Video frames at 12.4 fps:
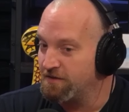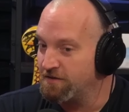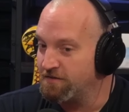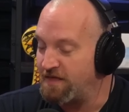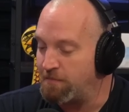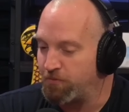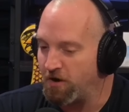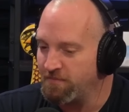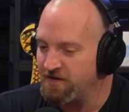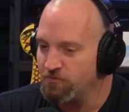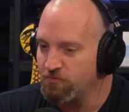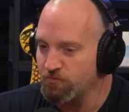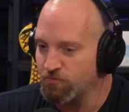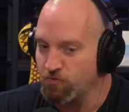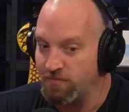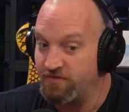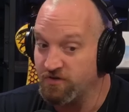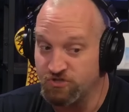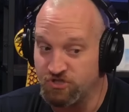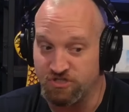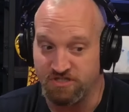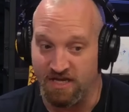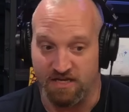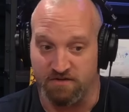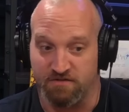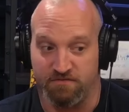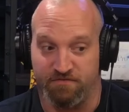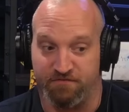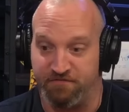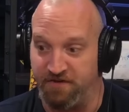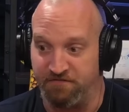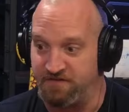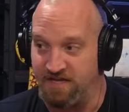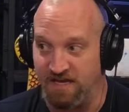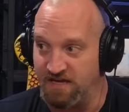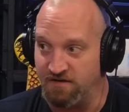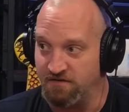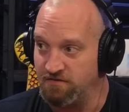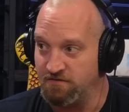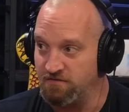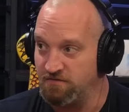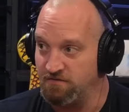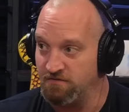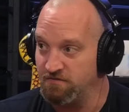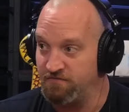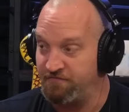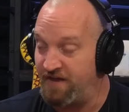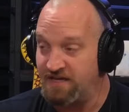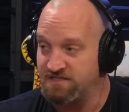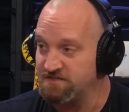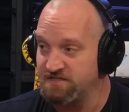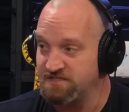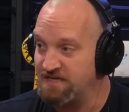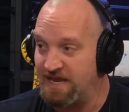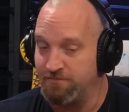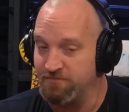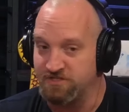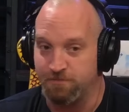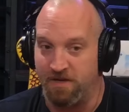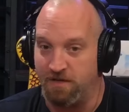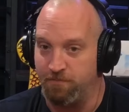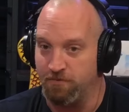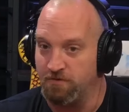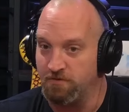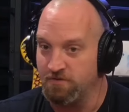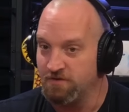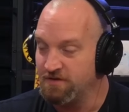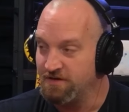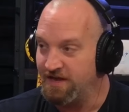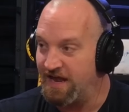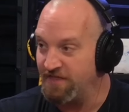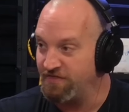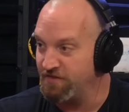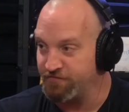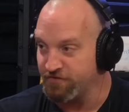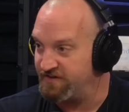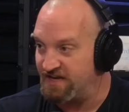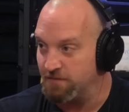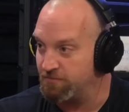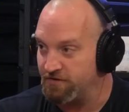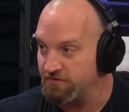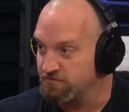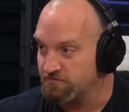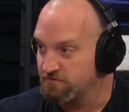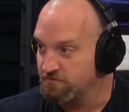they brought me into a room, and there's just like 15 faceless, nameless people and the Fertitta brothers.